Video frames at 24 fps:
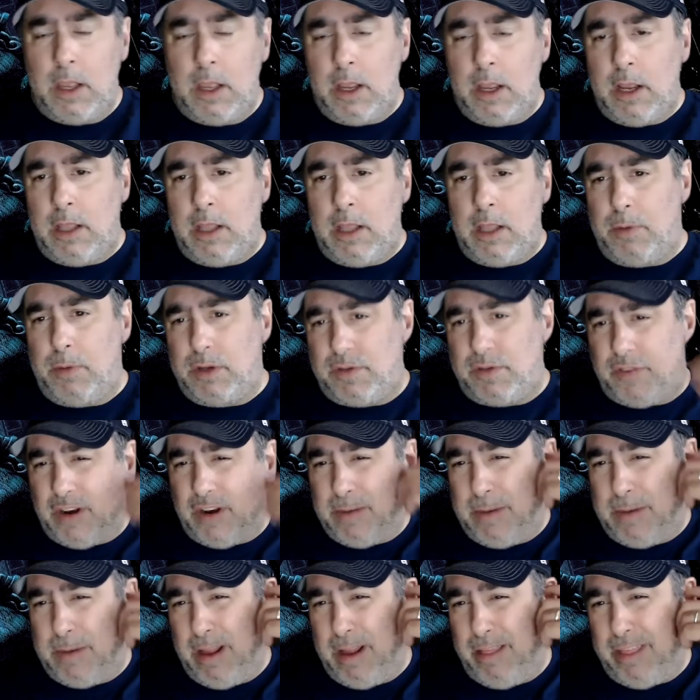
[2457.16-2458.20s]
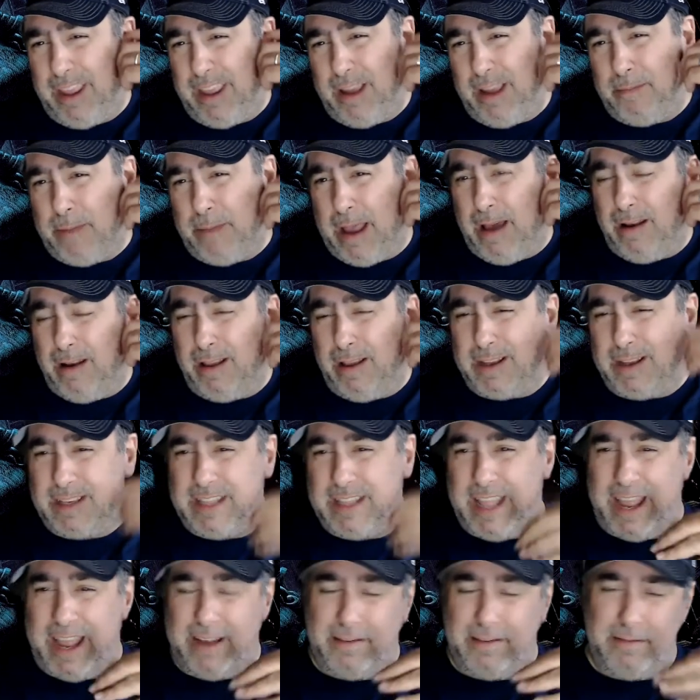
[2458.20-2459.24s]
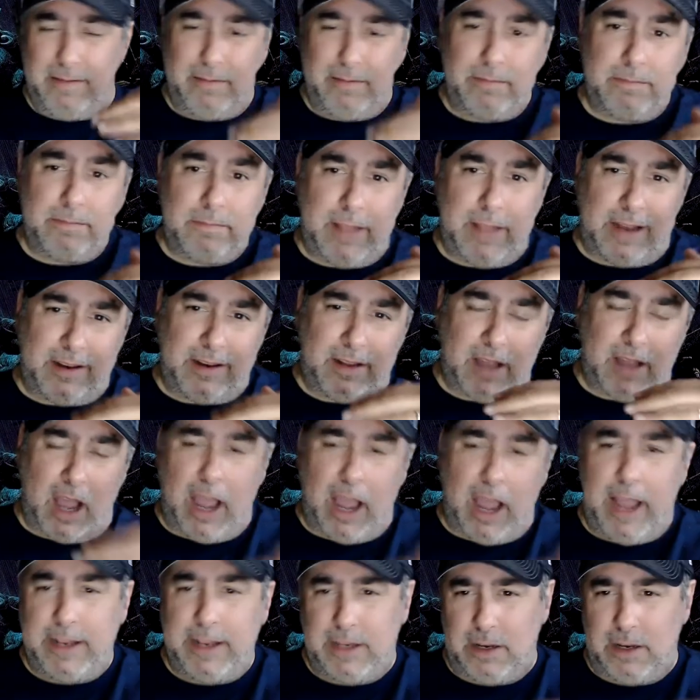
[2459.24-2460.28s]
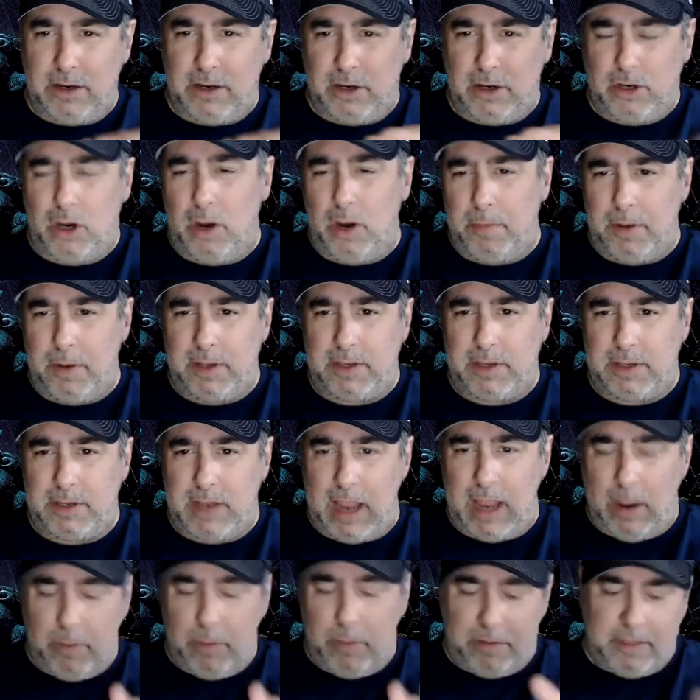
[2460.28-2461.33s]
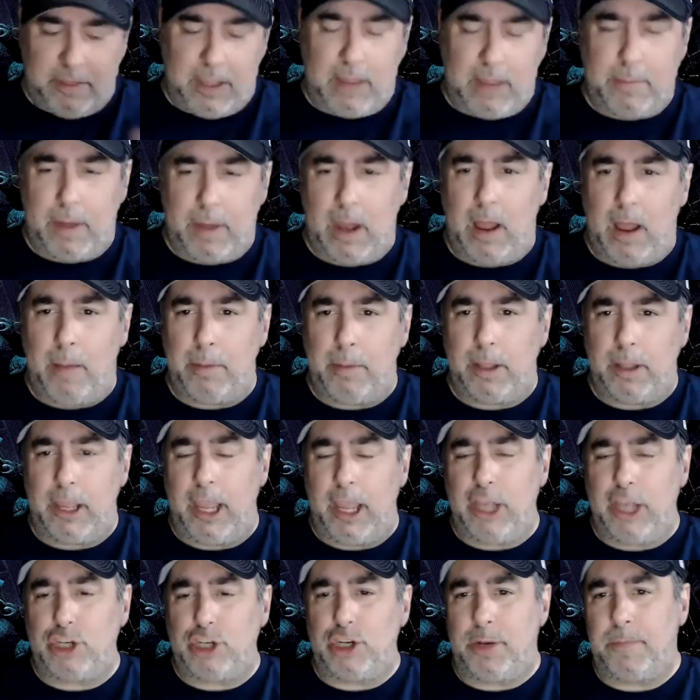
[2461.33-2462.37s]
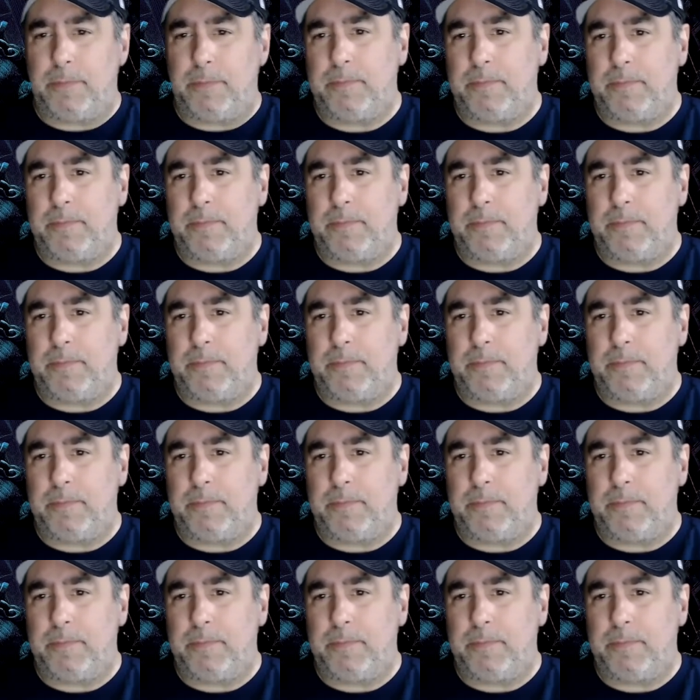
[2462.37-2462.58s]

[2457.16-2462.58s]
the most fundamental thing about us that guides and determines how we think about obligation